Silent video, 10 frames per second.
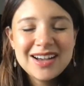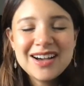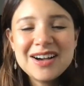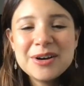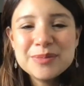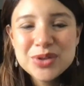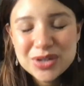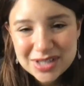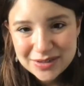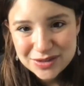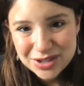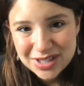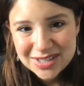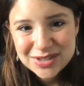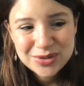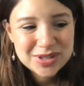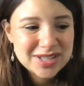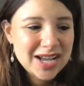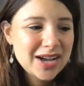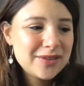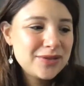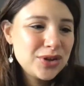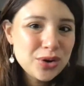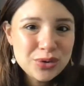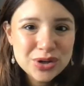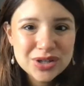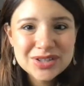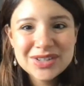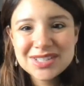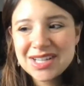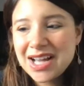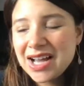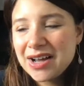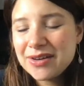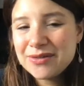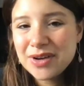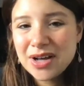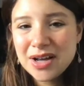You get to have cheese, you get to have yogurt, you get to have